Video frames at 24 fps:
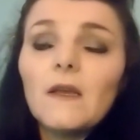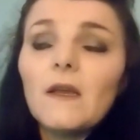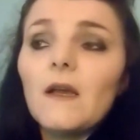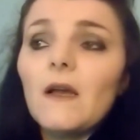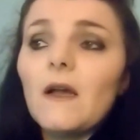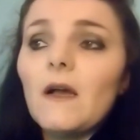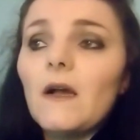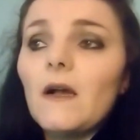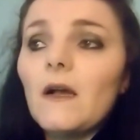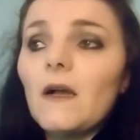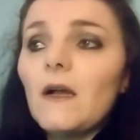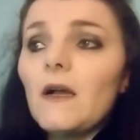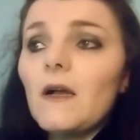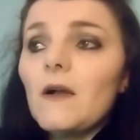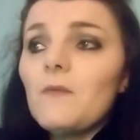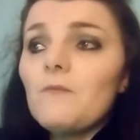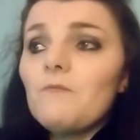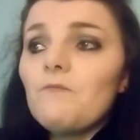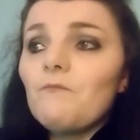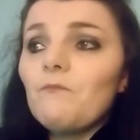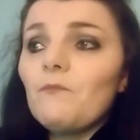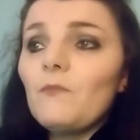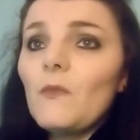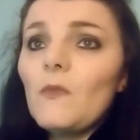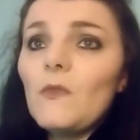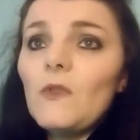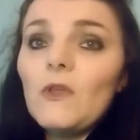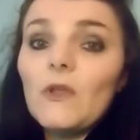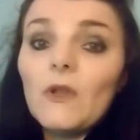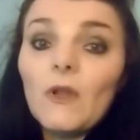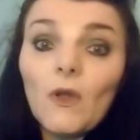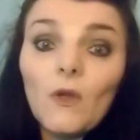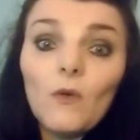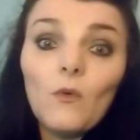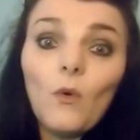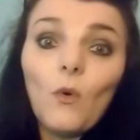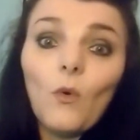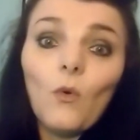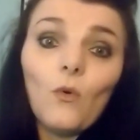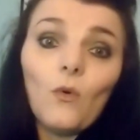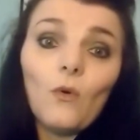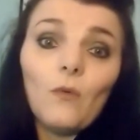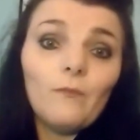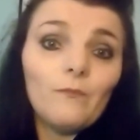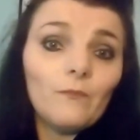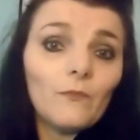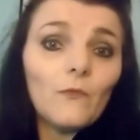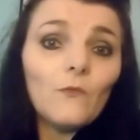
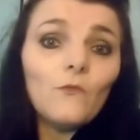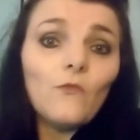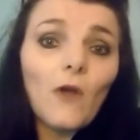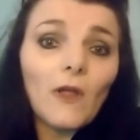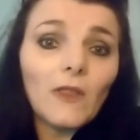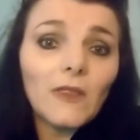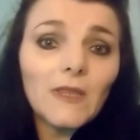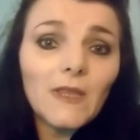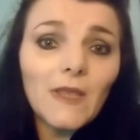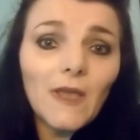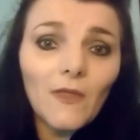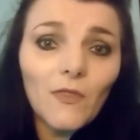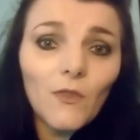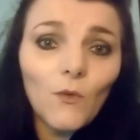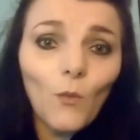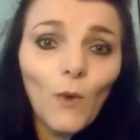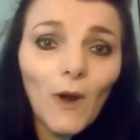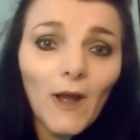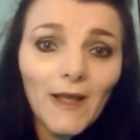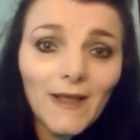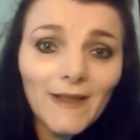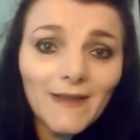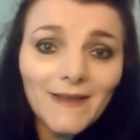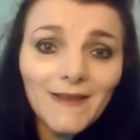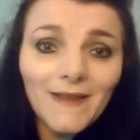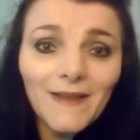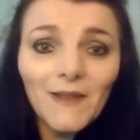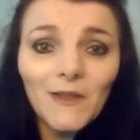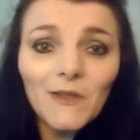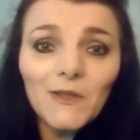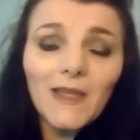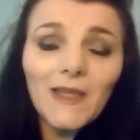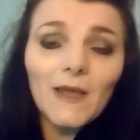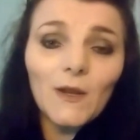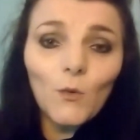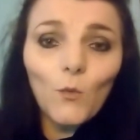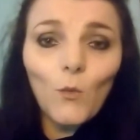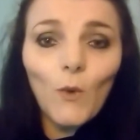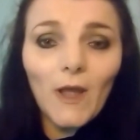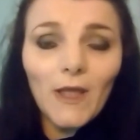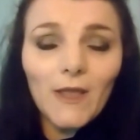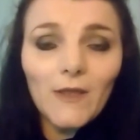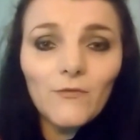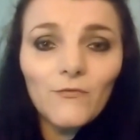or run the other way and get away